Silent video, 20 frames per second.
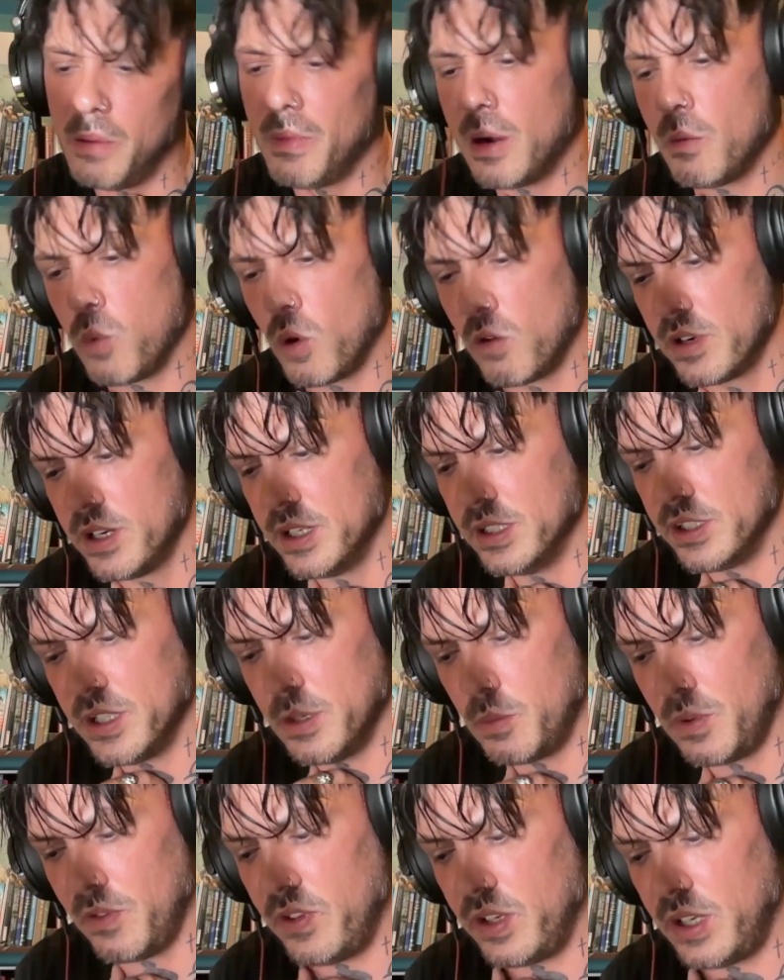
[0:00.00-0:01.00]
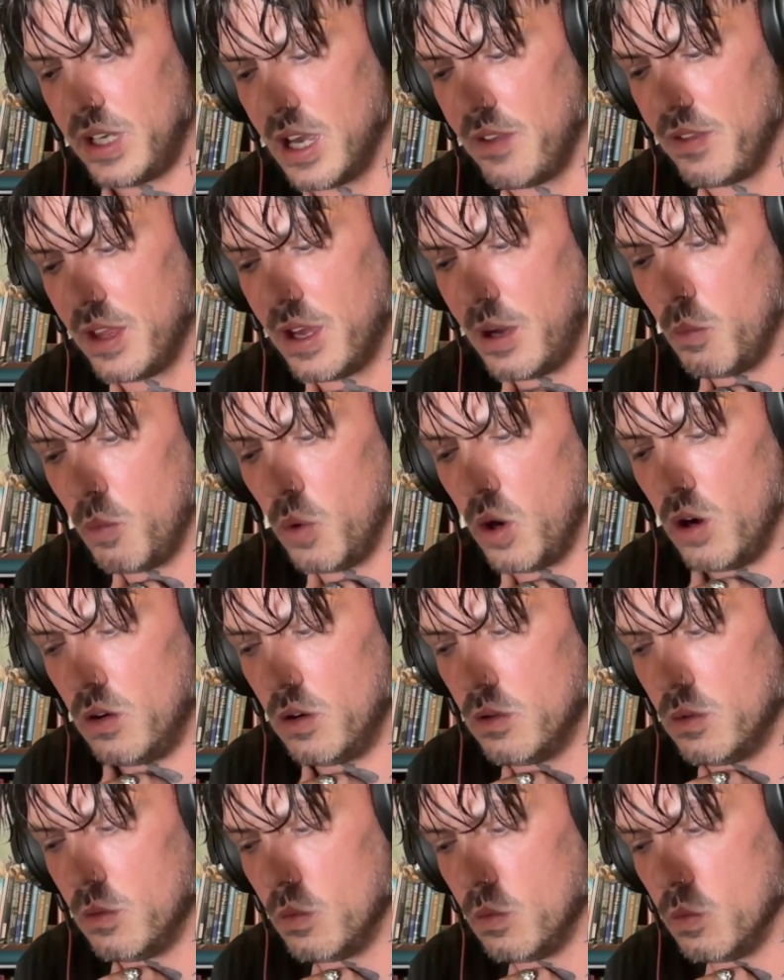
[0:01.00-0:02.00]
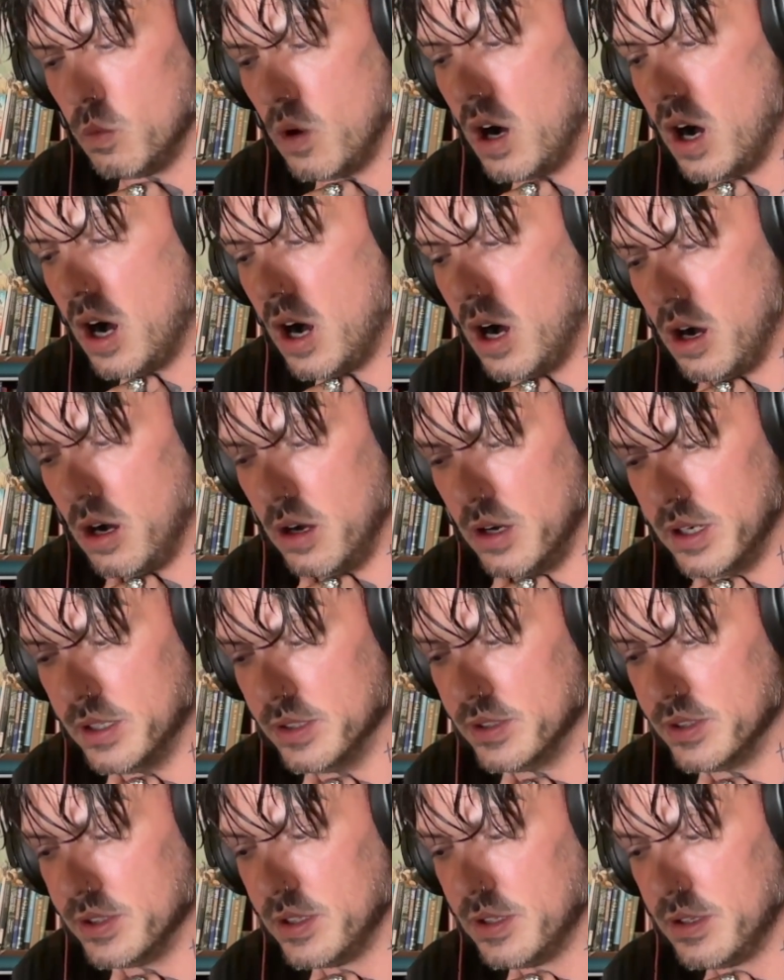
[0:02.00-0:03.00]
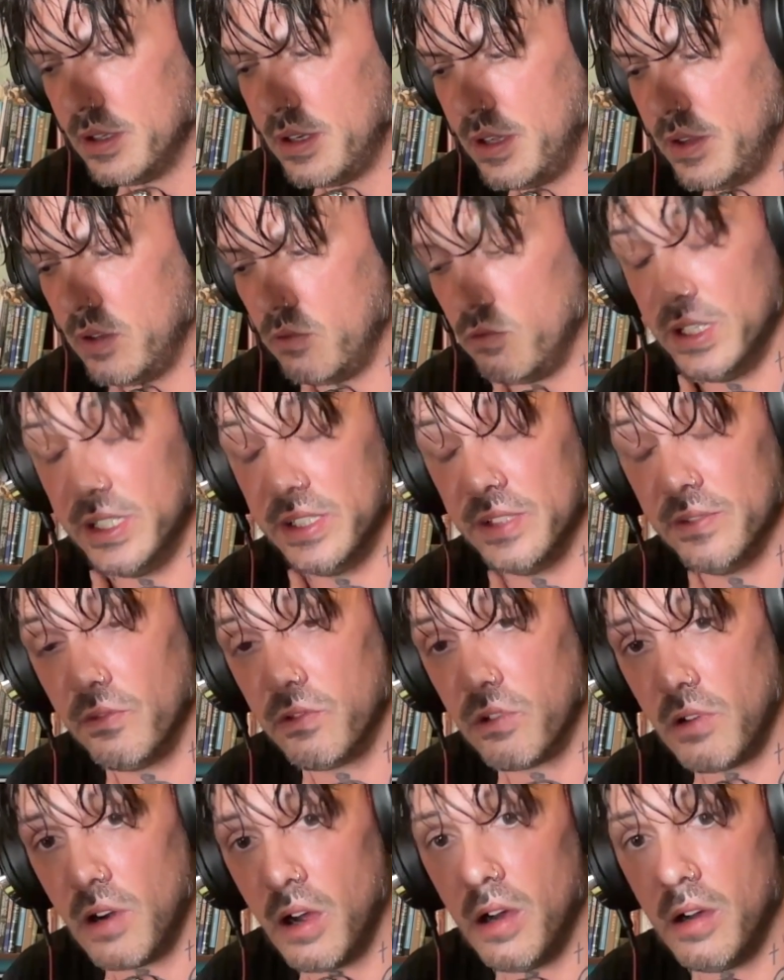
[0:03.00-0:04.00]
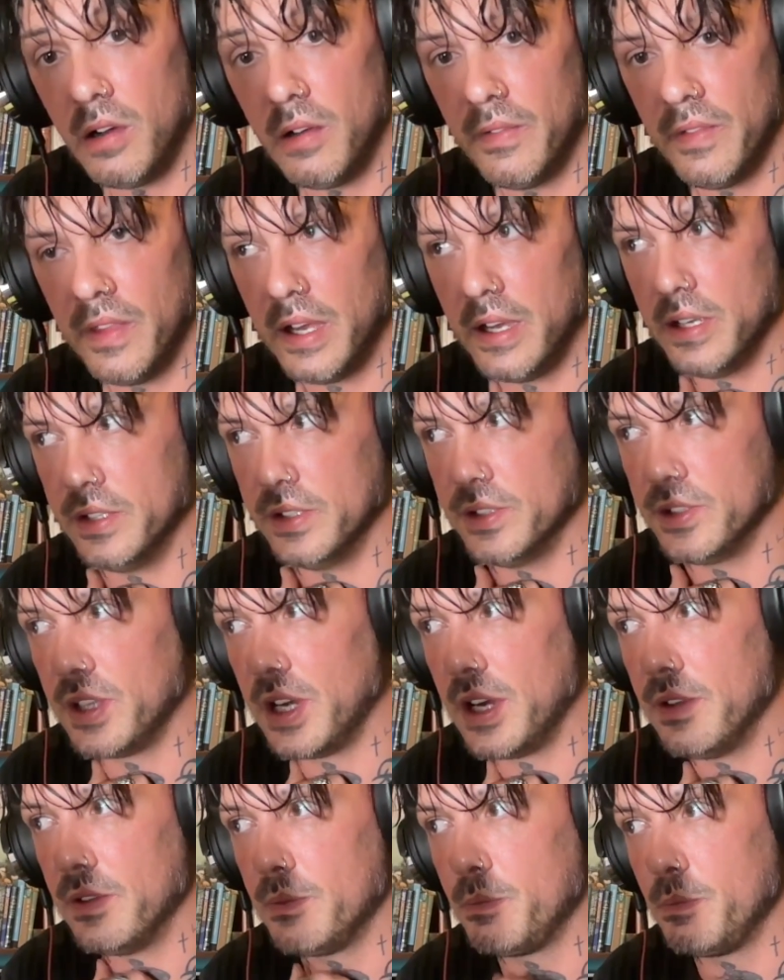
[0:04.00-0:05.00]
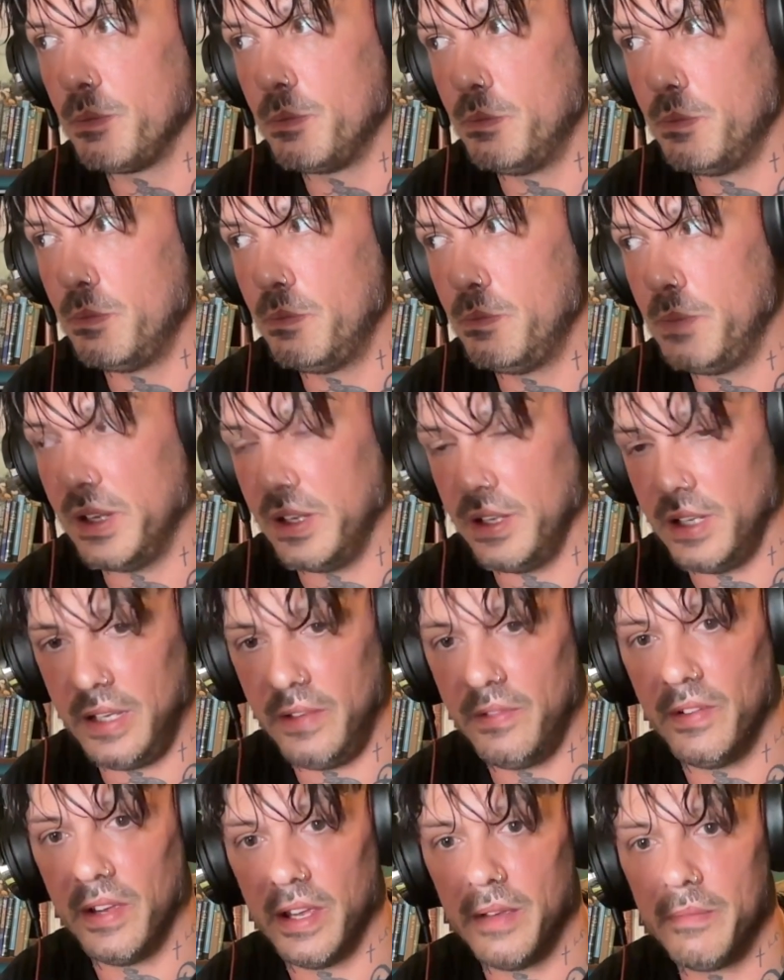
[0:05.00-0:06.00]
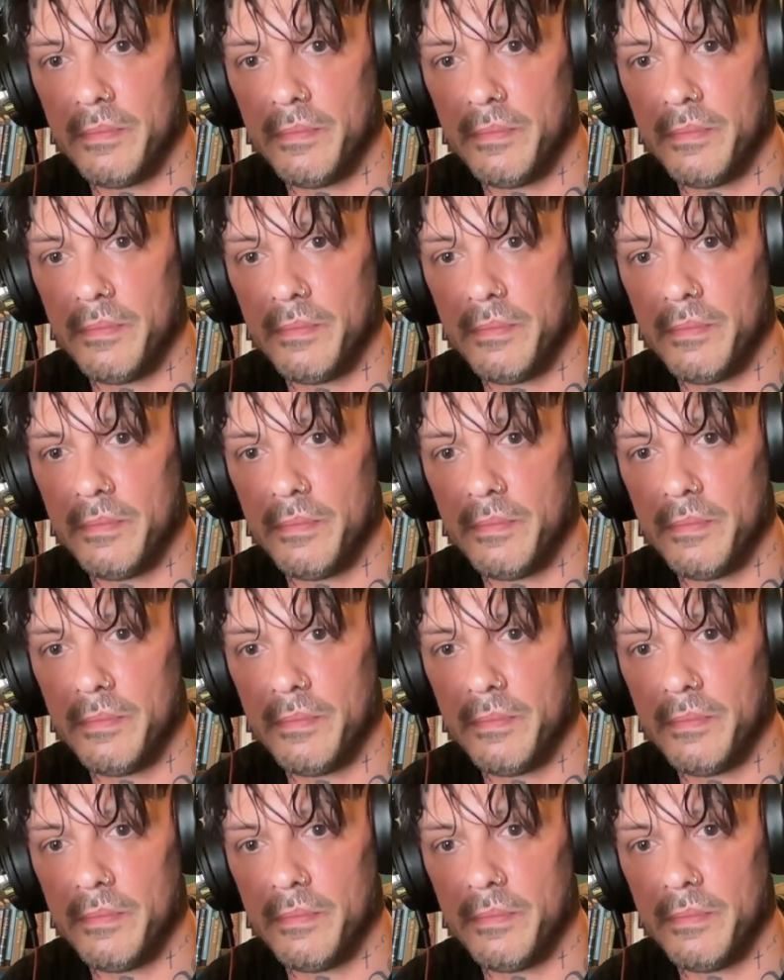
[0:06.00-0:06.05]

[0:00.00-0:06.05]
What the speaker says: worry is that we forget that what art is and the reason for art, and that is that beneath